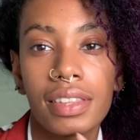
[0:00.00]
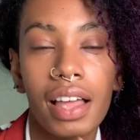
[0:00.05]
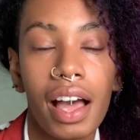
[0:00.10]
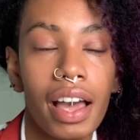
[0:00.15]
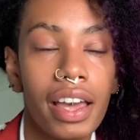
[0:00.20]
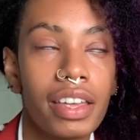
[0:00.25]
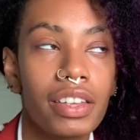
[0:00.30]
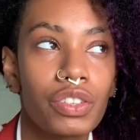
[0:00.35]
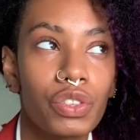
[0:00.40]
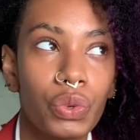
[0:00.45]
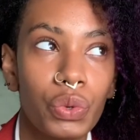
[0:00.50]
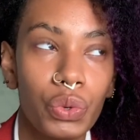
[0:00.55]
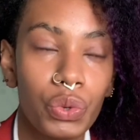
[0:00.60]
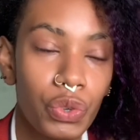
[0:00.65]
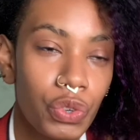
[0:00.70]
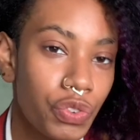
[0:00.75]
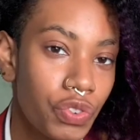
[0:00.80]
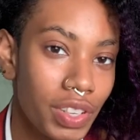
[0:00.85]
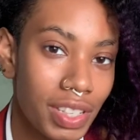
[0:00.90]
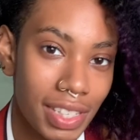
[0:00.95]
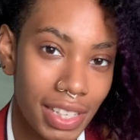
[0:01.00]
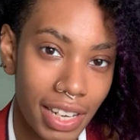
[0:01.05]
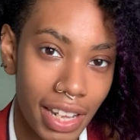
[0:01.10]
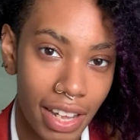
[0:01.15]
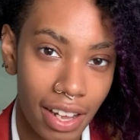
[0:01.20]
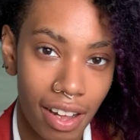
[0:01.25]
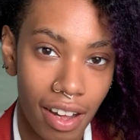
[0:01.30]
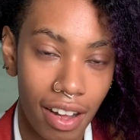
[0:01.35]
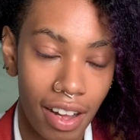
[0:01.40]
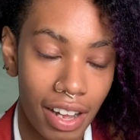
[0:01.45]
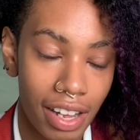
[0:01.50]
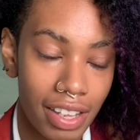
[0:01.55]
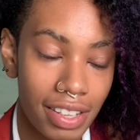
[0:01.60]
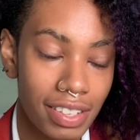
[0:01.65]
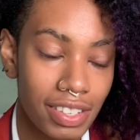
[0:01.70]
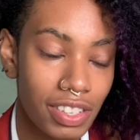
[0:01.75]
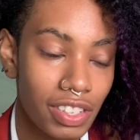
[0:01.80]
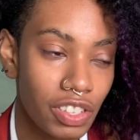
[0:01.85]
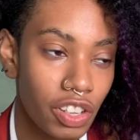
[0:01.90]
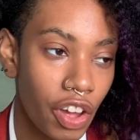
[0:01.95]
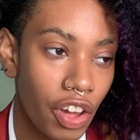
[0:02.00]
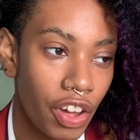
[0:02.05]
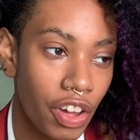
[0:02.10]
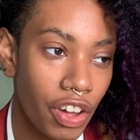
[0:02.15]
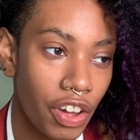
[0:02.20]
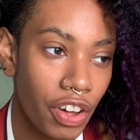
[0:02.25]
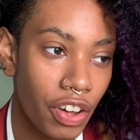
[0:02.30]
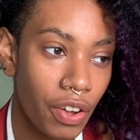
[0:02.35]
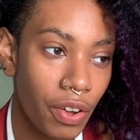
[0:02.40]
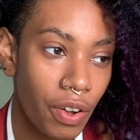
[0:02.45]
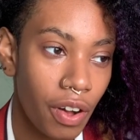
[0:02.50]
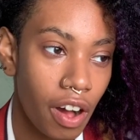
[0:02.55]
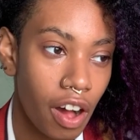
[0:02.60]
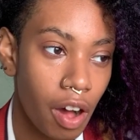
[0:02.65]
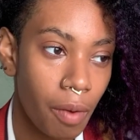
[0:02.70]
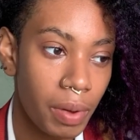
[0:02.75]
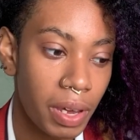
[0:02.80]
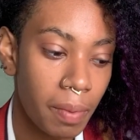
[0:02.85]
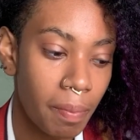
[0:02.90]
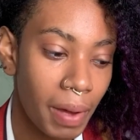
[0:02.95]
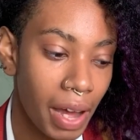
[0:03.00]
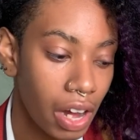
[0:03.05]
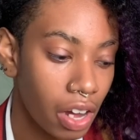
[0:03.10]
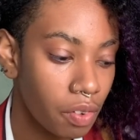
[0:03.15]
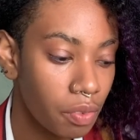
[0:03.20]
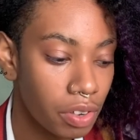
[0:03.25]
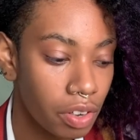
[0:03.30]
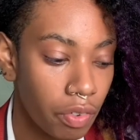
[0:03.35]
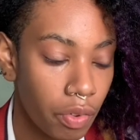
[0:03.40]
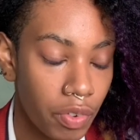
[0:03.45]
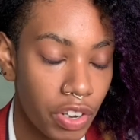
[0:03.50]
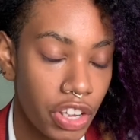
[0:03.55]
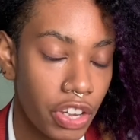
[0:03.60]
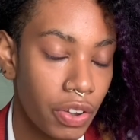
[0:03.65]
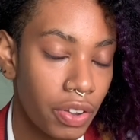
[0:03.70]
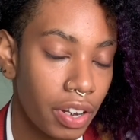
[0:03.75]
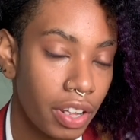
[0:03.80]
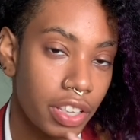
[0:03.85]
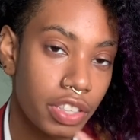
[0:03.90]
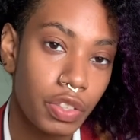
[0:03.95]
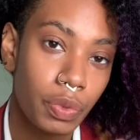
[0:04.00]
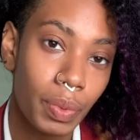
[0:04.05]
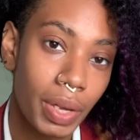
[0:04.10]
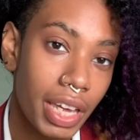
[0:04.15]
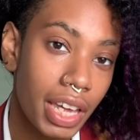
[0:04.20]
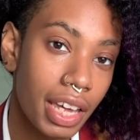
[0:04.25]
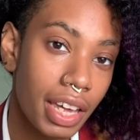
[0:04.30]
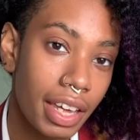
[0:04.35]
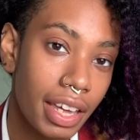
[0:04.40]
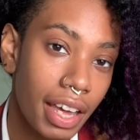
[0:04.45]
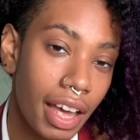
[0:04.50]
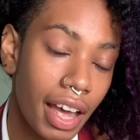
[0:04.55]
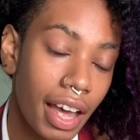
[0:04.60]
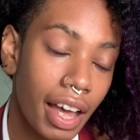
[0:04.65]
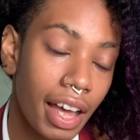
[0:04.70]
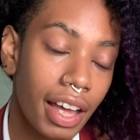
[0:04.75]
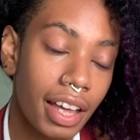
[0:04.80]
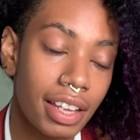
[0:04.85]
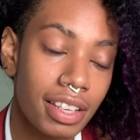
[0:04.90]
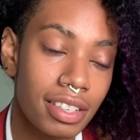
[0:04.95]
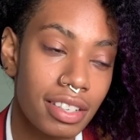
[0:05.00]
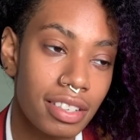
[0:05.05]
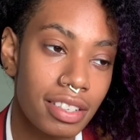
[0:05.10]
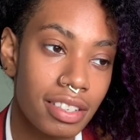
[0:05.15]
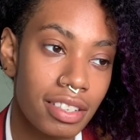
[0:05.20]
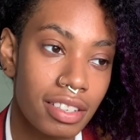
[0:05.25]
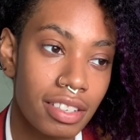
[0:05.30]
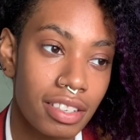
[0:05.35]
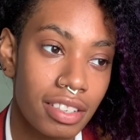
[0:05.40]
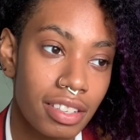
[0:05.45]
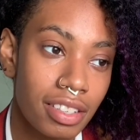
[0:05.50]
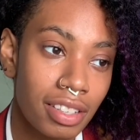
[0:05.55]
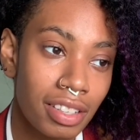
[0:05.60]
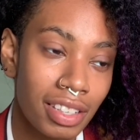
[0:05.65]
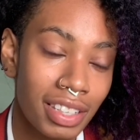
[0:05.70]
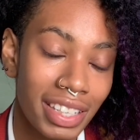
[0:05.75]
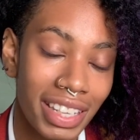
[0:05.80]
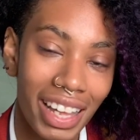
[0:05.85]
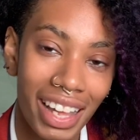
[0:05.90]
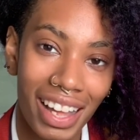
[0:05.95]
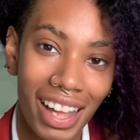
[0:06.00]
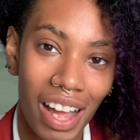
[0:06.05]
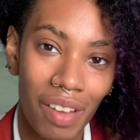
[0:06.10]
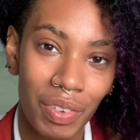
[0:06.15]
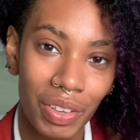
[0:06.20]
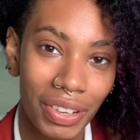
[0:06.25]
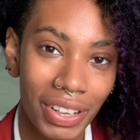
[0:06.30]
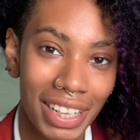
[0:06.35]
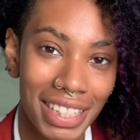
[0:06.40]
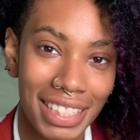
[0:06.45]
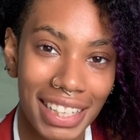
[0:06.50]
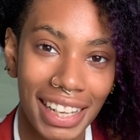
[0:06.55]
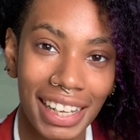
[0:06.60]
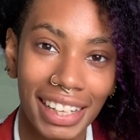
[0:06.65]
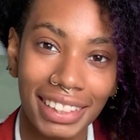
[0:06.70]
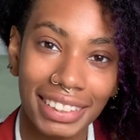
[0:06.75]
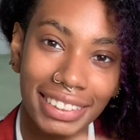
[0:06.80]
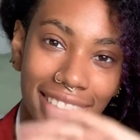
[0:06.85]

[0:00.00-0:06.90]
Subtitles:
that is all for today, guys. So I'll be back with another video next week, and yeah, have a great day.